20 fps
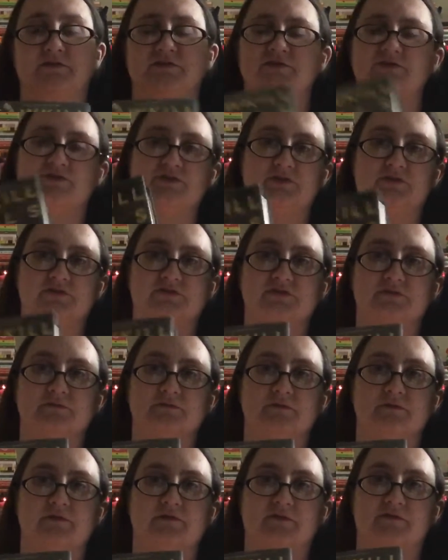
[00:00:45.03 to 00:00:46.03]
She also
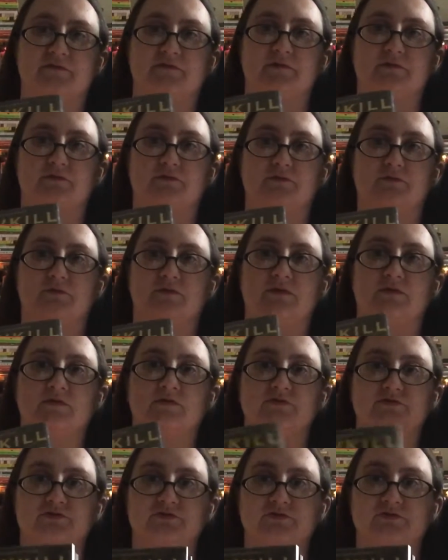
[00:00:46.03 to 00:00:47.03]
wrote a few
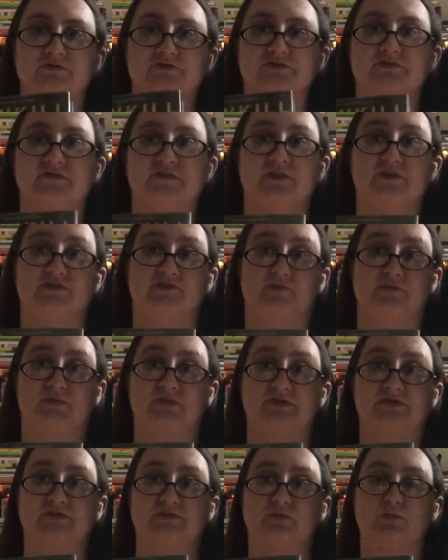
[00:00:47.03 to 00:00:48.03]
children's fiction
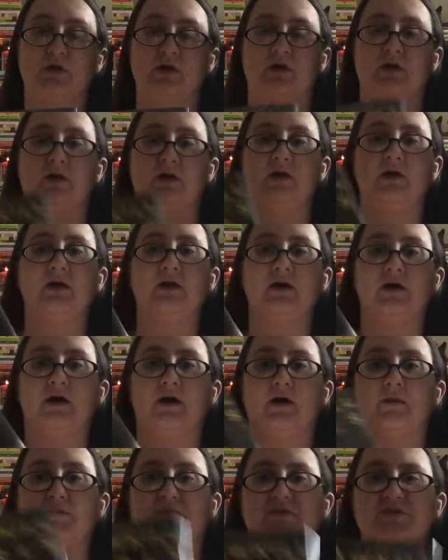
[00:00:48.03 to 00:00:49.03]
books as well,
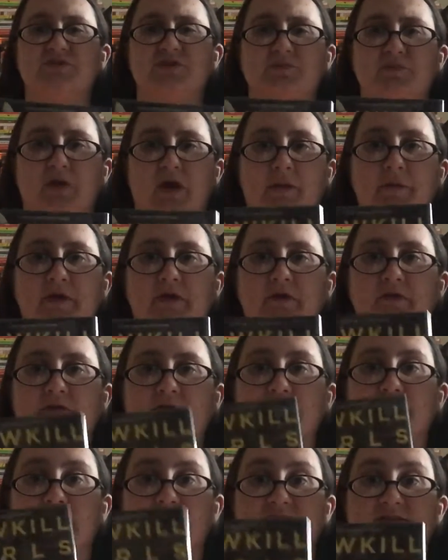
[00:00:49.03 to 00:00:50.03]
but she primarily
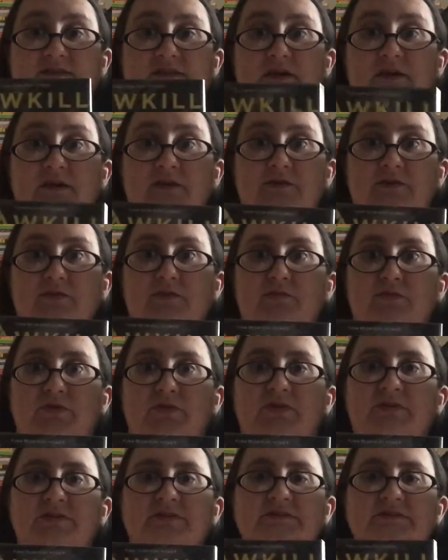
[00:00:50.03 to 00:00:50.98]
writes young adult books,